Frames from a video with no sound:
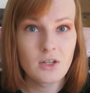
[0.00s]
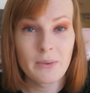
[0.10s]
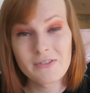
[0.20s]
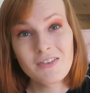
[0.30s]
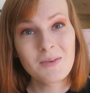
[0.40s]
So I
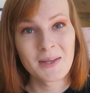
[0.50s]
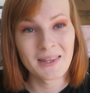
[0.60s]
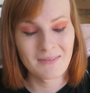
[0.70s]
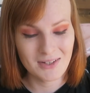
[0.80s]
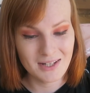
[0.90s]
was filming
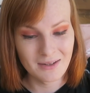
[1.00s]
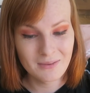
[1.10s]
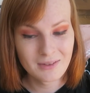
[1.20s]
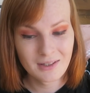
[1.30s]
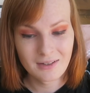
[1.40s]
that video
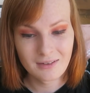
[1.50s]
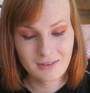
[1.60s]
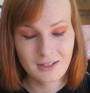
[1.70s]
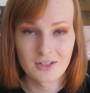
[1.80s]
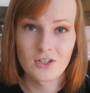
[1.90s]

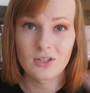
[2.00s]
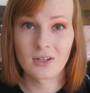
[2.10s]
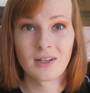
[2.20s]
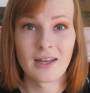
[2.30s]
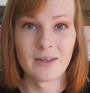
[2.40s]
that's just
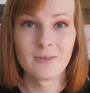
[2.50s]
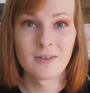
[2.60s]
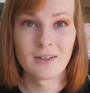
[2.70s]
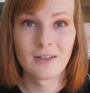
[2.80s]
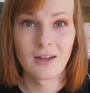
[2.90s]
gone live,
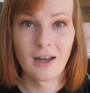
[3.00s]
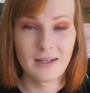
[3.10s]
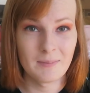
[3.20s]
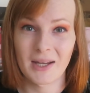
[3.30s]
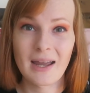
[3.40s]

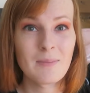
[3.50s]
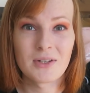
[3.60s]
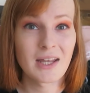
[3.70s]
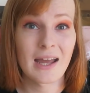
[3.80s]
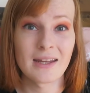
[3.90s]
and my
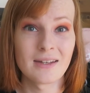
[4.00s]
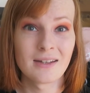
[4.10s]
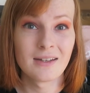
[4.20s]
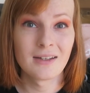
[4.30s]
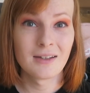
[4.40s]
camera died
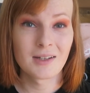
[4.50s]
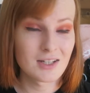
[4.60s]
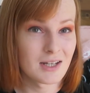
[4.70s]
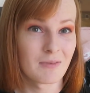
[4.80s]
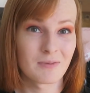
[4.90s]

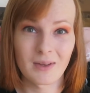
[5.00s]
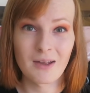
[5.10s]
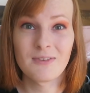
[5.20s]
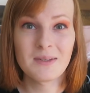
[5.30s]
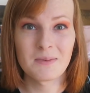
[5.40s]
because
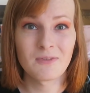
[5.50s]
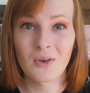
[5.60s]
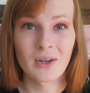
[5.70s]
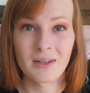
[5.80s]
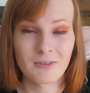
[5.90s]
I filmed
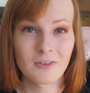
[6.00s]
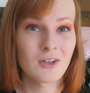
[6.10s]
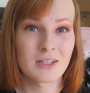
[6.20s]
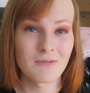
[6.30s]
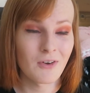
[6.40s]

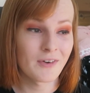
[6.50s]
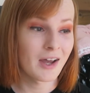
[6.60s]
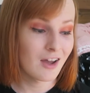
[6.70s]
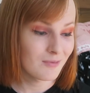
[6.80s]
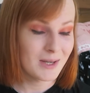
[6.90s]

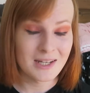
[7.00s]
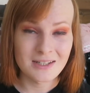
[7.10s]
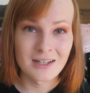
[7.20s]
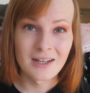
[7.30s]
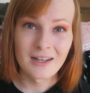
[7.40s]
44.5
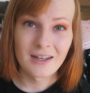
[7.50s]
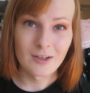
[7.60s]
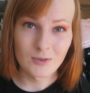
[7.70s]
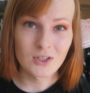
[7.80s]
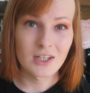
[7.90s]
minutes
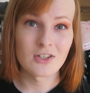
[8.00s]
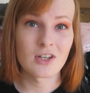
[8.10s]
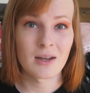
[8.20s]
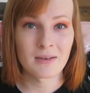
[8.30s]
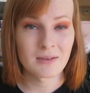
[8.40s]
footage
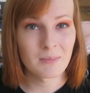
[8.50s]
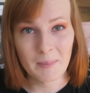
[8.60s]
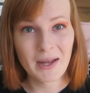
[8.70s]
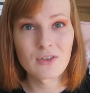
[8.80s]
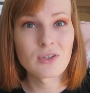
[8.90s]
and my
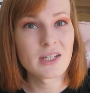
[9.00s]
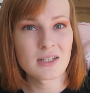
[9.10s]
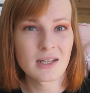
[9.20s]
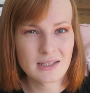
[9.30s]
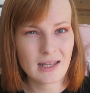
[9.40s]
battery
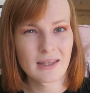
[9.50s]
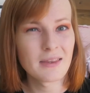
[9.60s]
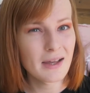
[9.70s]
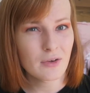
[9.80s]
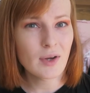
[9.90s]
isn't exactly
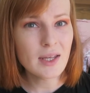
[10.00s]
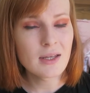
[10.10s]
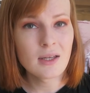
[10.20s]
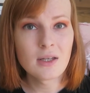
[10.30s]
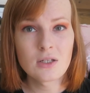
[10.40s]
that great.
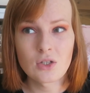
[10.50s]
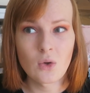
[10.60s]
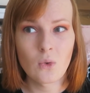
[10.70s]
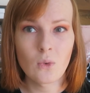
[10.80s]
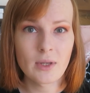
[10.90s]

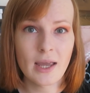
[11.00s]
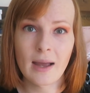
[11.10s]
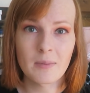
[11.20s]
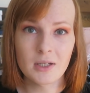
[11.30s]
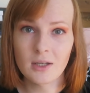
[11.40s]
So yeah,
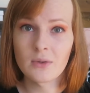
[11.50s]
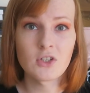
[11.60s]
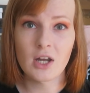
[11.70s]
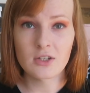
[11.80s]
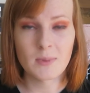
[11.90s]
I'm gonna go and
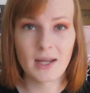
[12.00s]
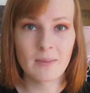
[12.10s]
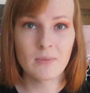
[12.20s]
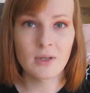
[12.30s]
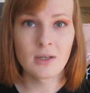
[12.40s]
charge my
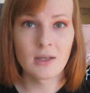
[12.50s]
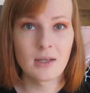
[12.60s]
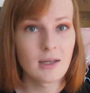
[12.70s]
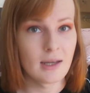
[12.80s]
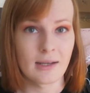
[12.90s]
camera
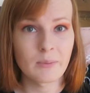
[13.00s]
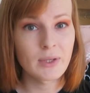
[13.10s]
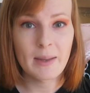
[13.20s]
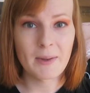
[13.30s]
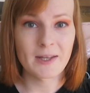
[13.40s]
and I will get